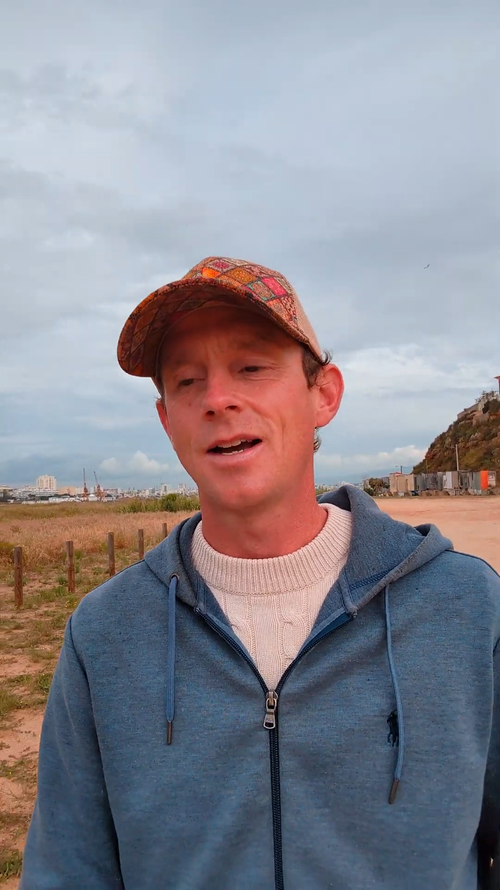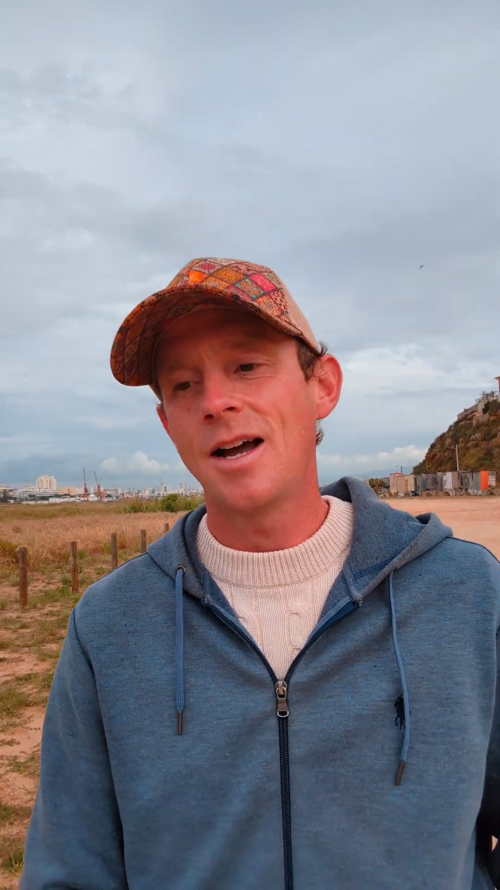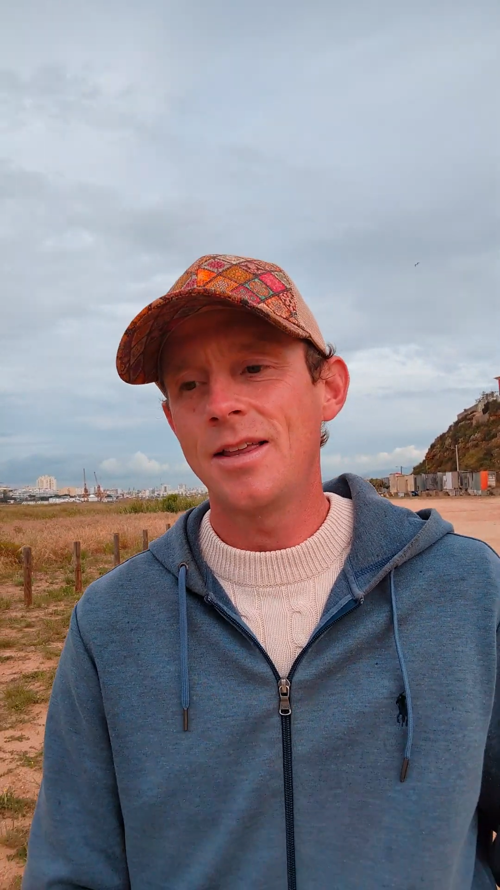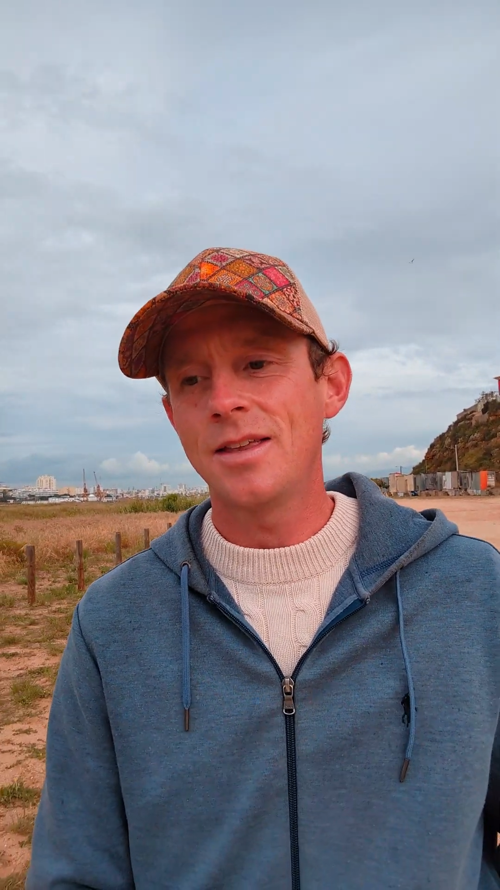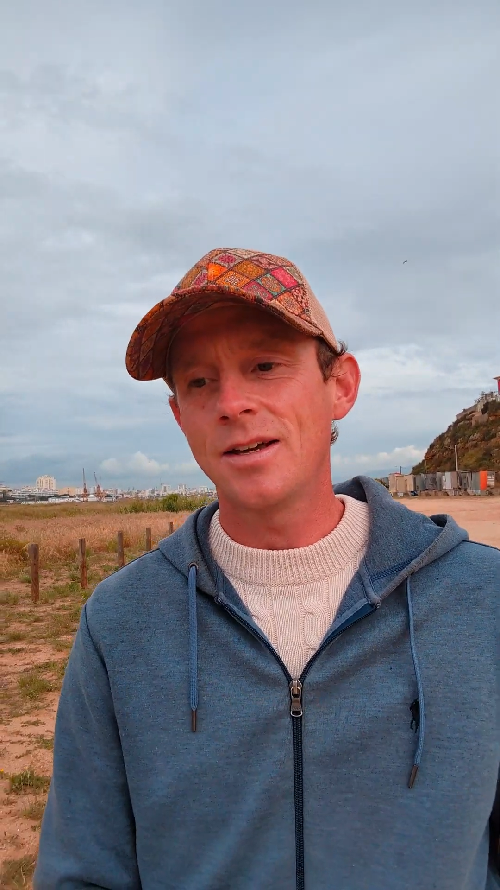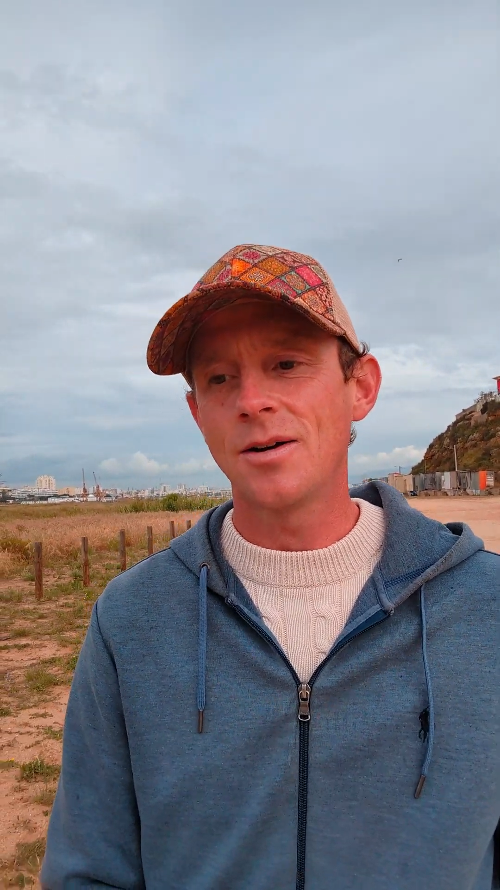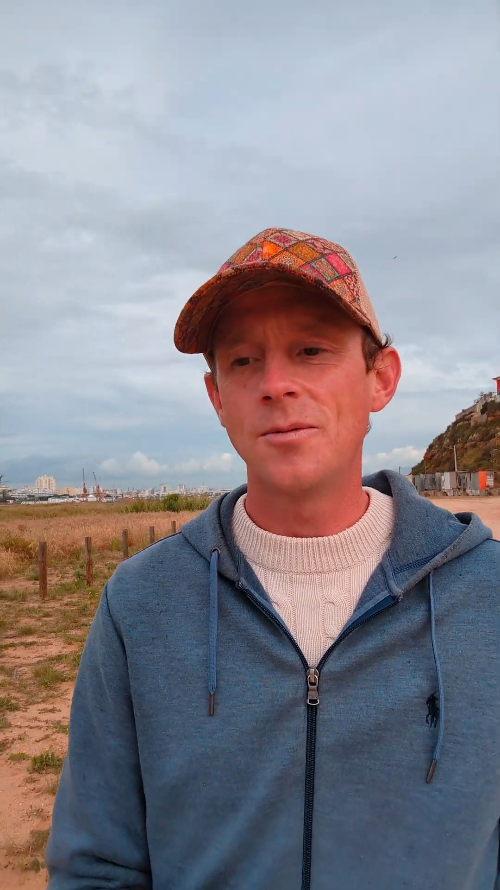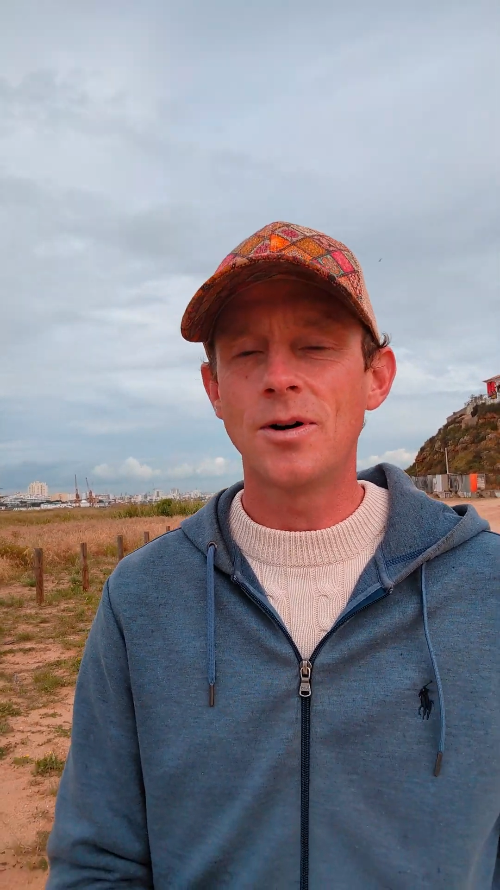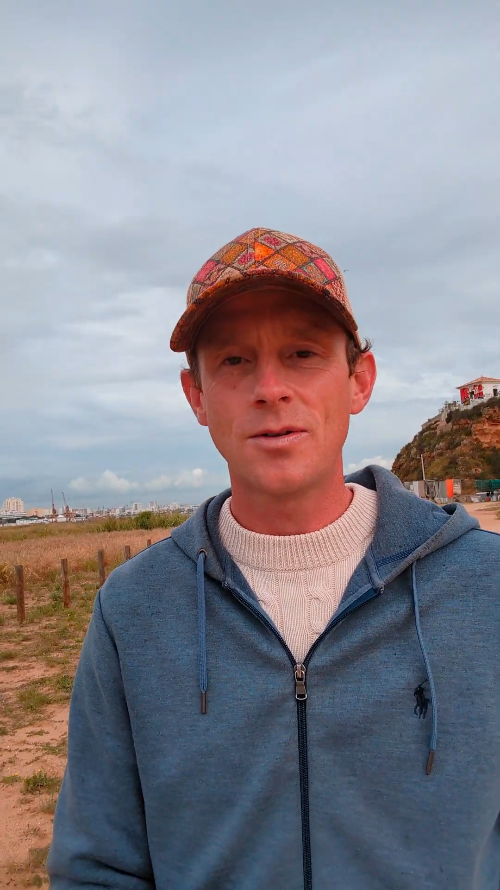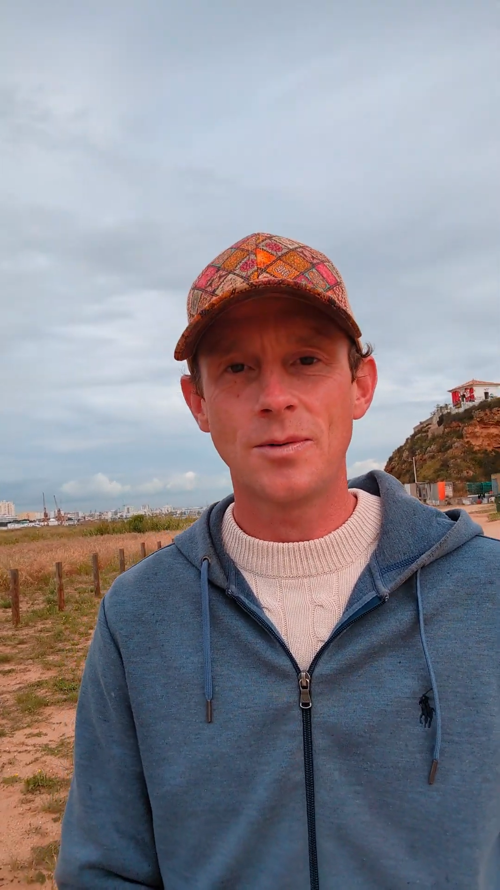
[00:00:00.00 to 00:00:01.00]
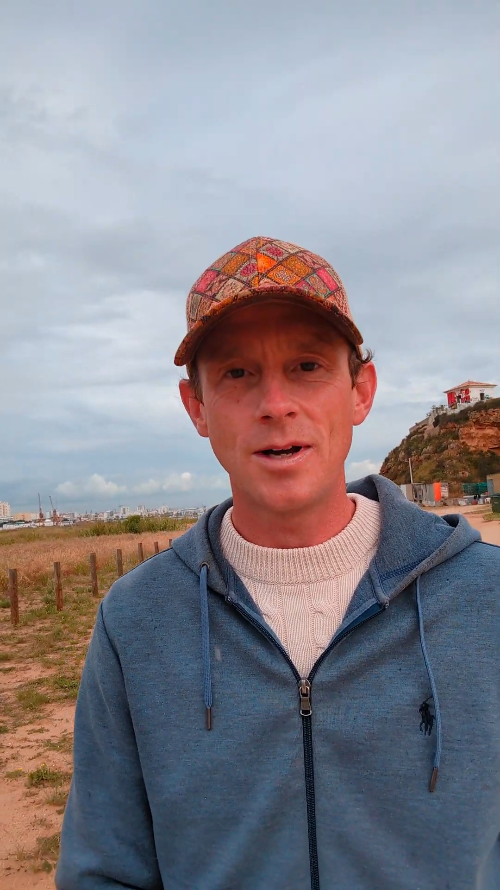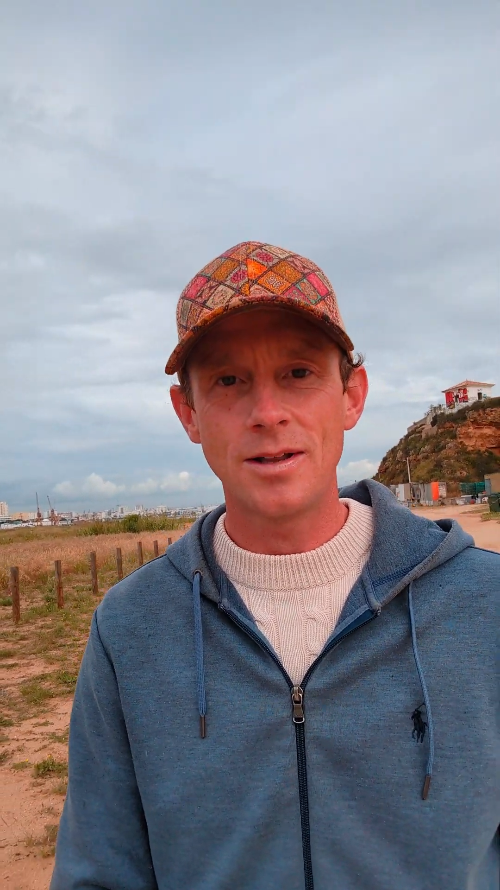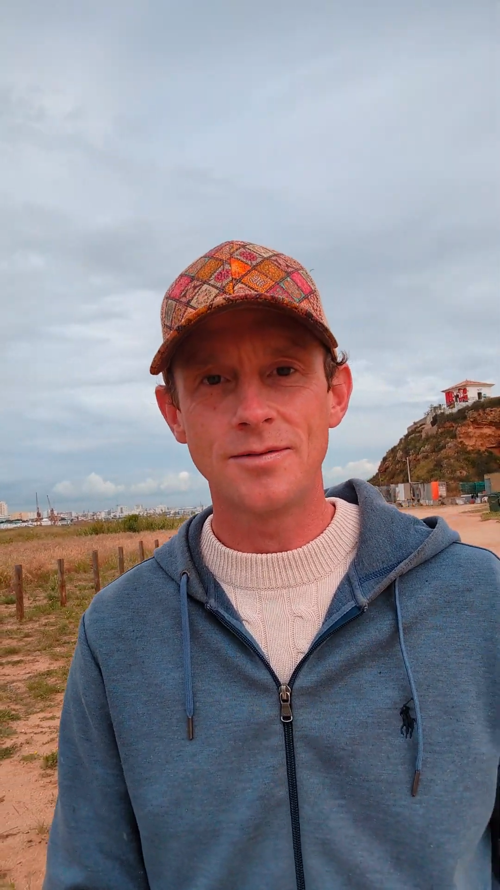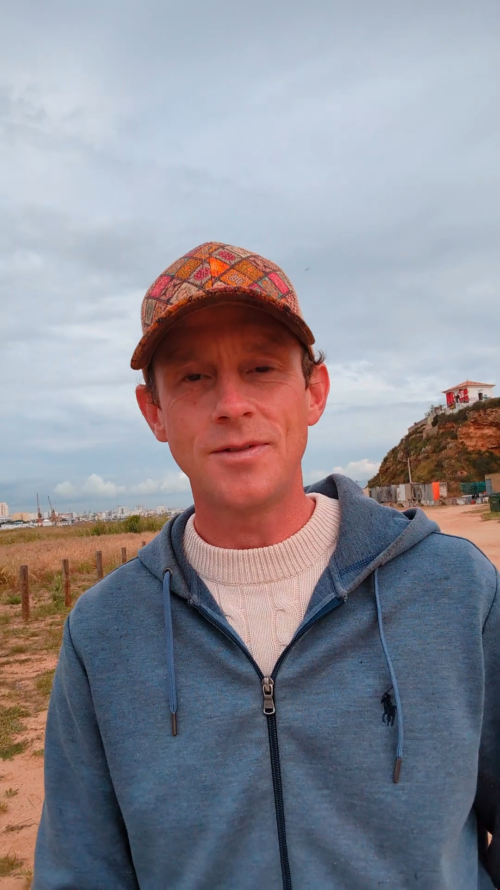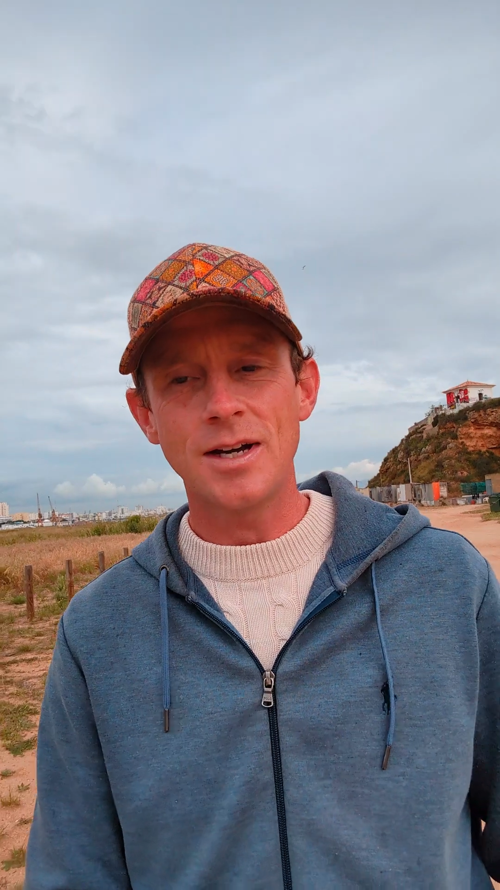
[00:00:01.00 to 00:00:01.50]
I think, a
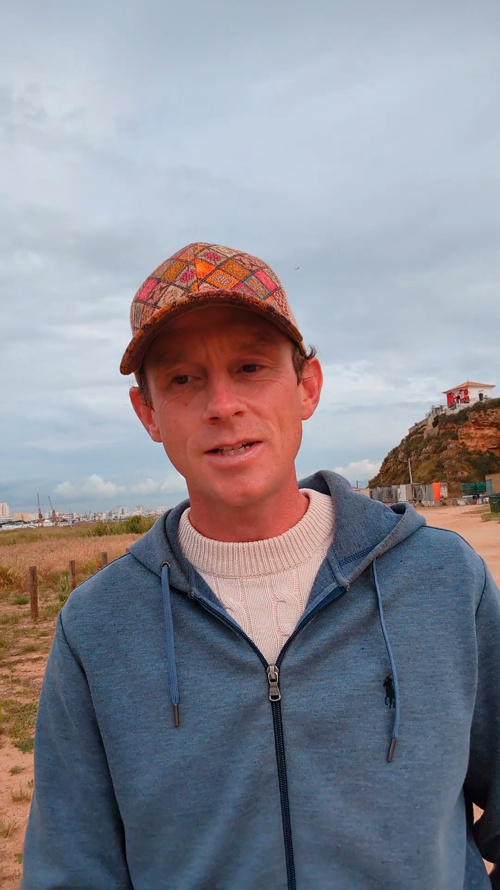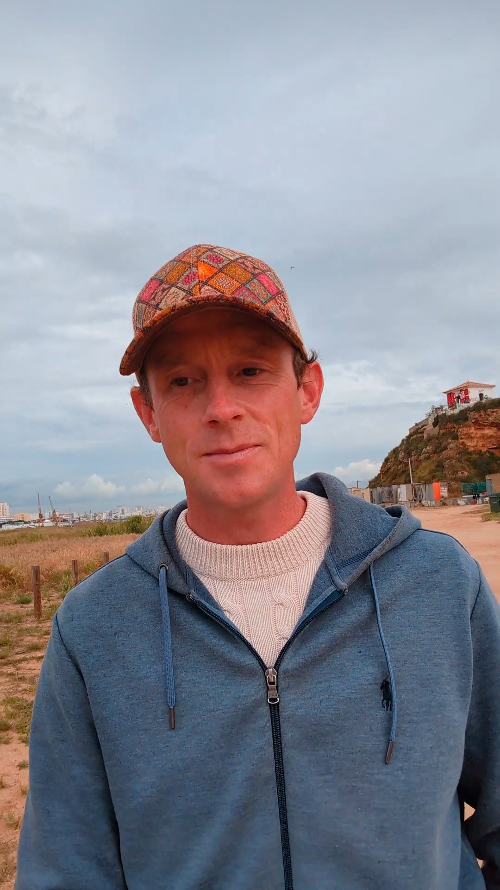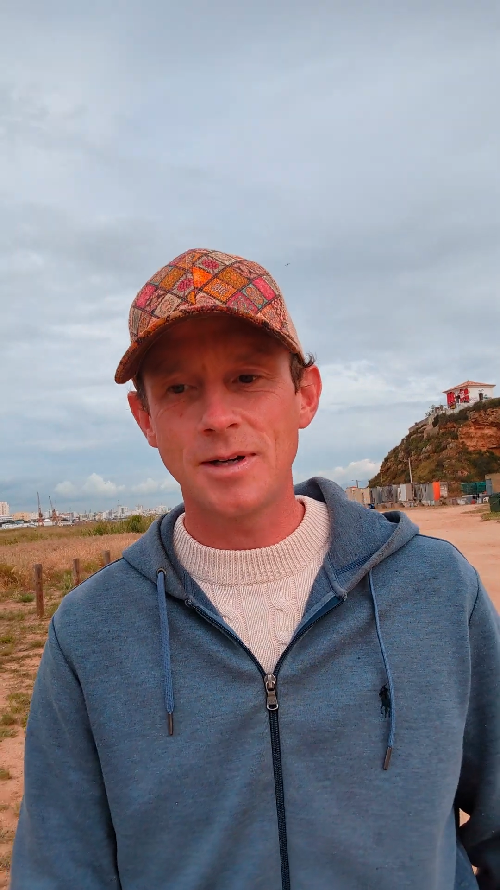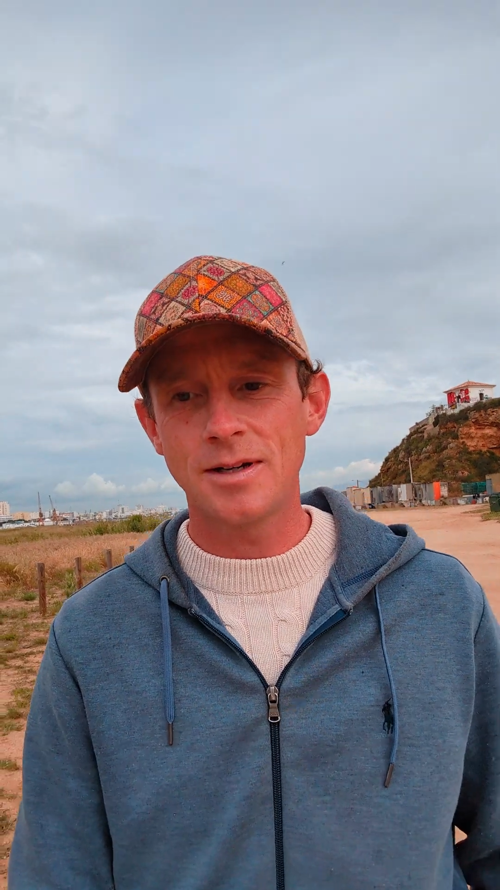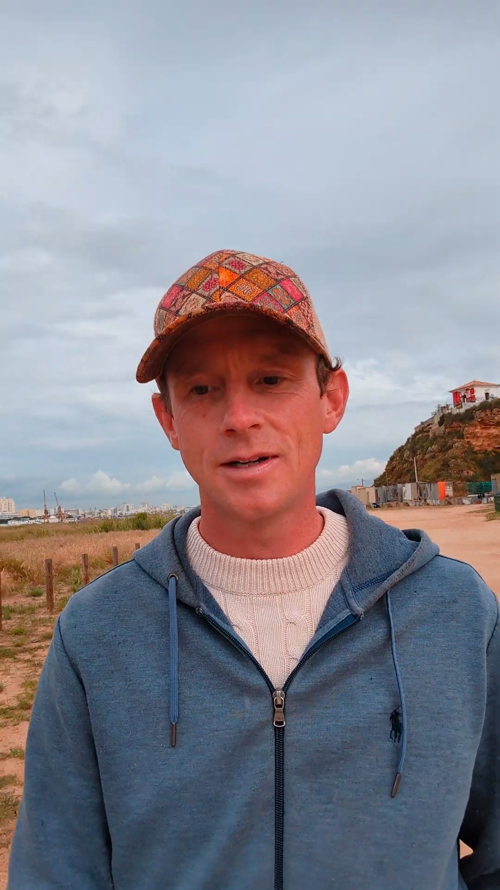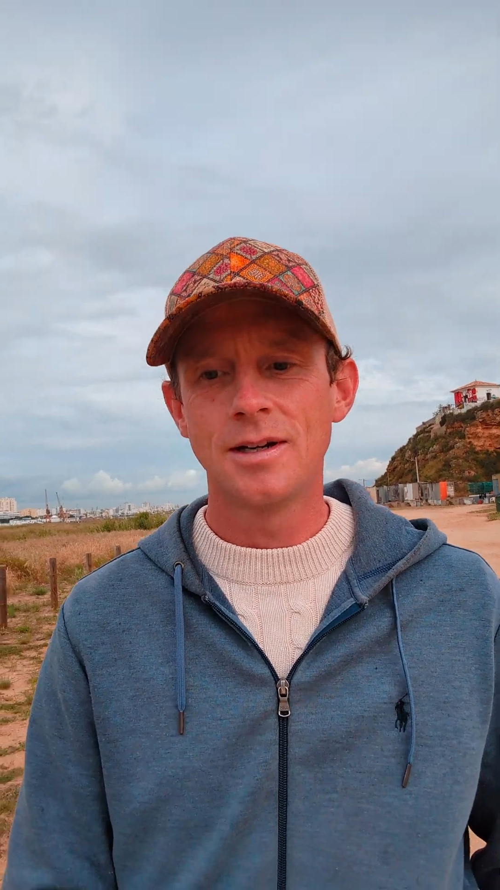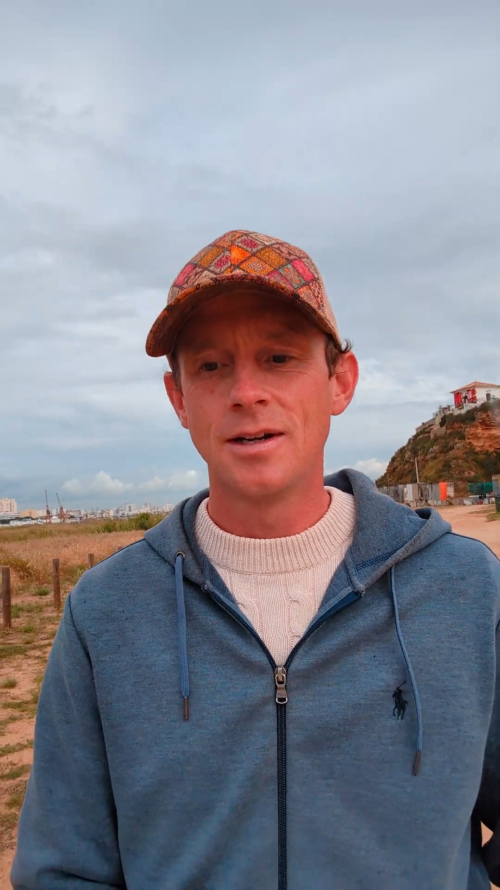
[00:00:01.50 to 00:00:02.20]
worthwhile investment.